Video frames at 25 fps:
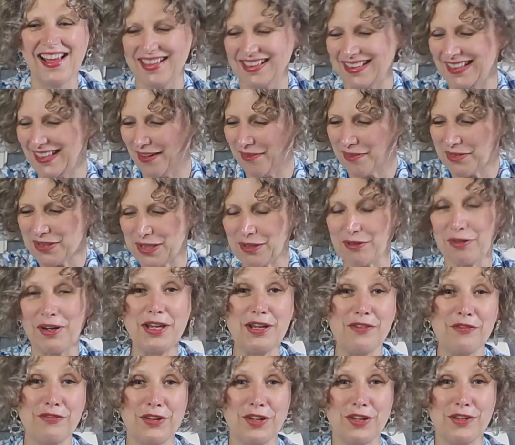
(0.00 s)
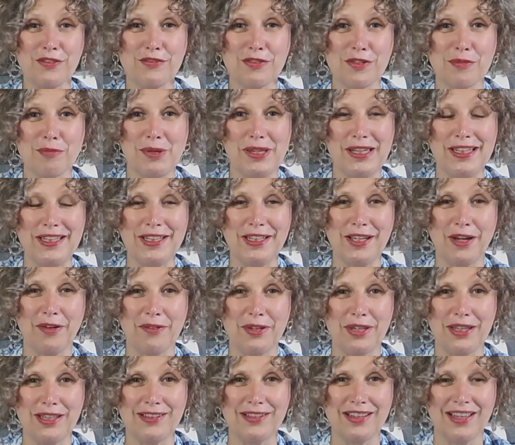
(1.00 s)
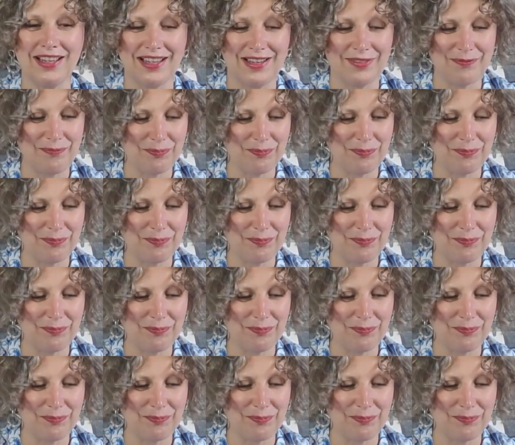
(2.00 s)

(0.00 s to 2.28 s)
So that was great fun for me, going